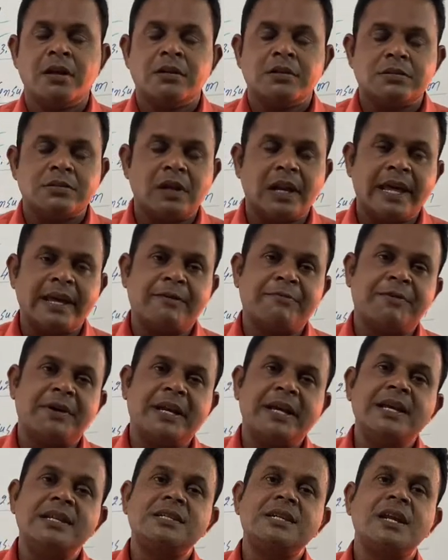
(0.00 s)
So like for
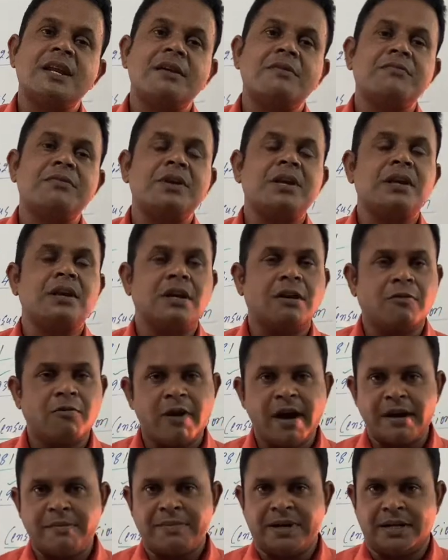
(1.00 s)
each and every
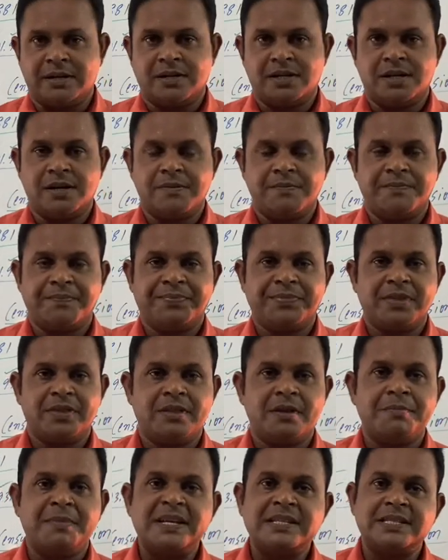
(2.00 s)
requirement,
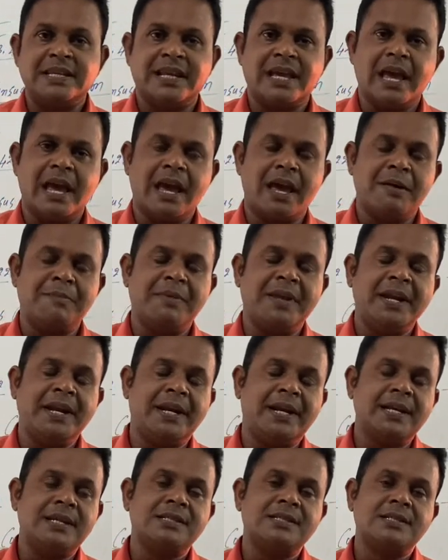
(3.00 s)
the basic
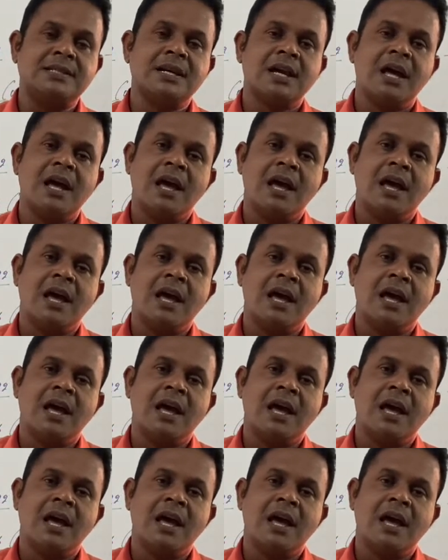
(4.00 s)
amenities